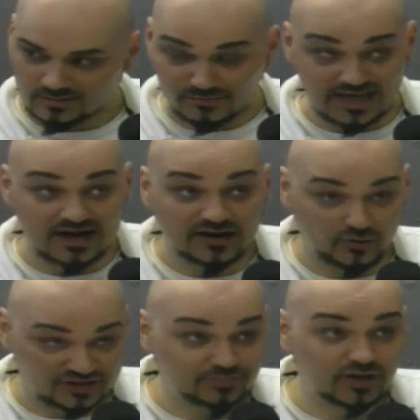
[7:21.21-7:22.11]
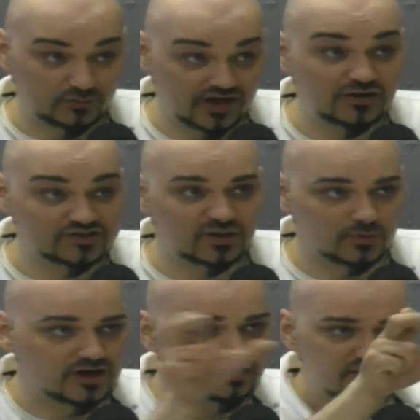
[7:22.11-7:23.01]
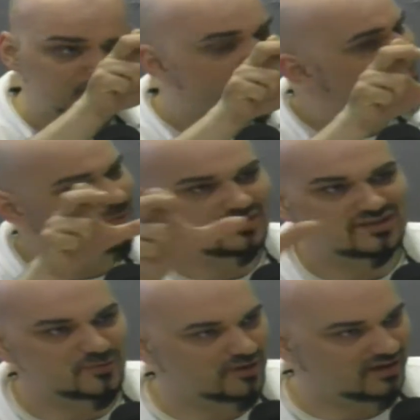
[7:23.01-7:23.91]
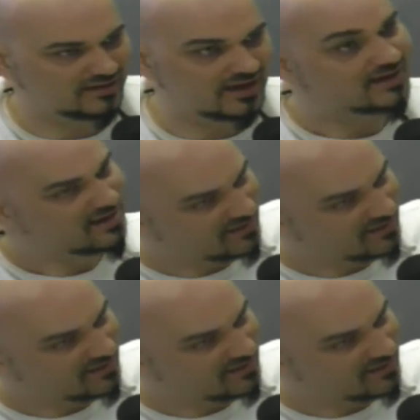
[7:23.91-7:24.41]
Man, I know this player over here is going to work out. Let's bring him in. Well, it doesn't work like that. Yeah.